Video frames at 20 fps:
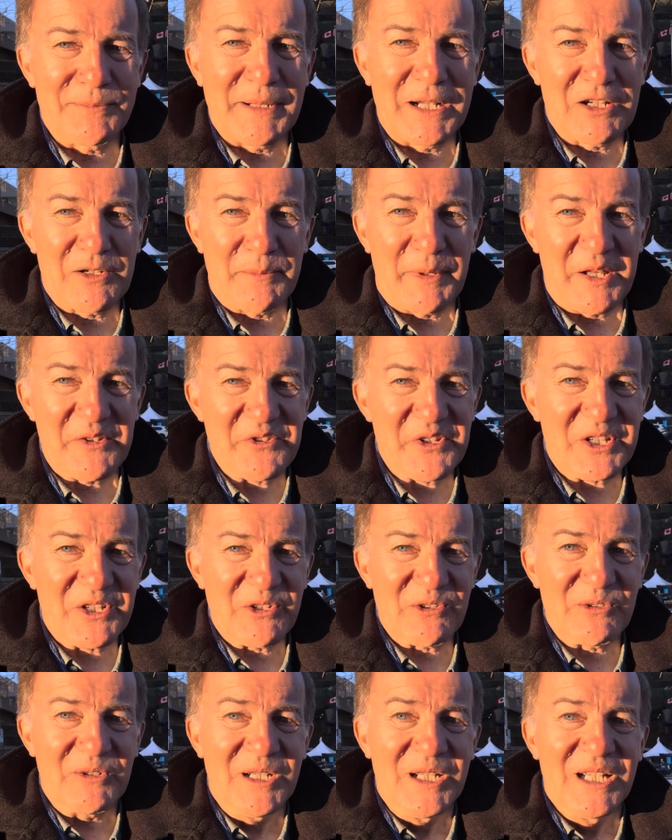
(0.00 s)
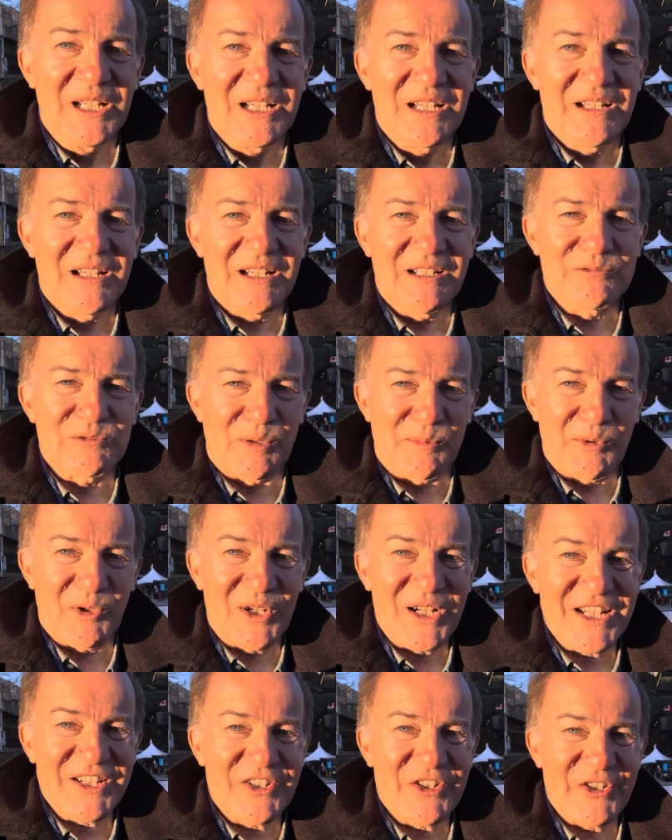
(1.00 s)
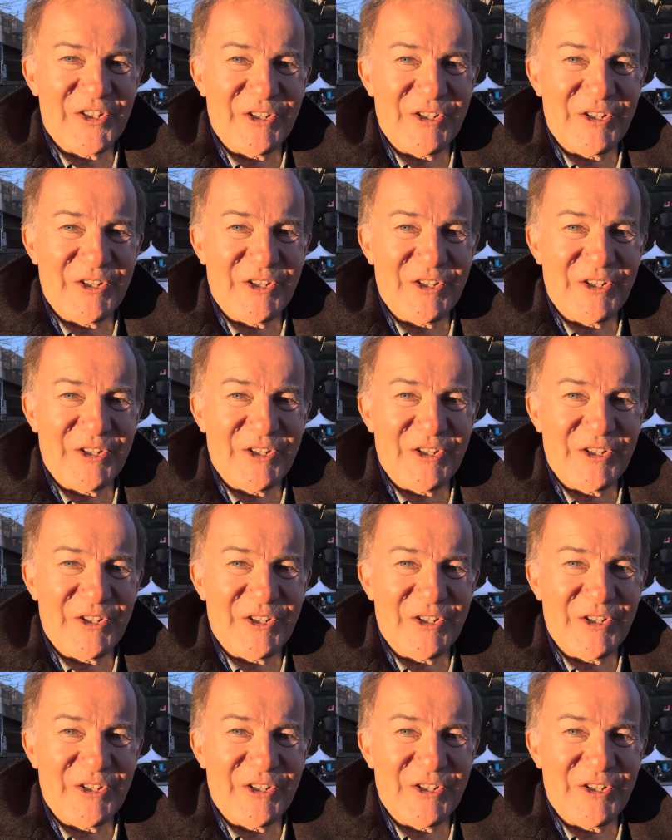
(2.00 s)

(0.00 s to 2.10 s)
Michael Bociurkiw, reporting to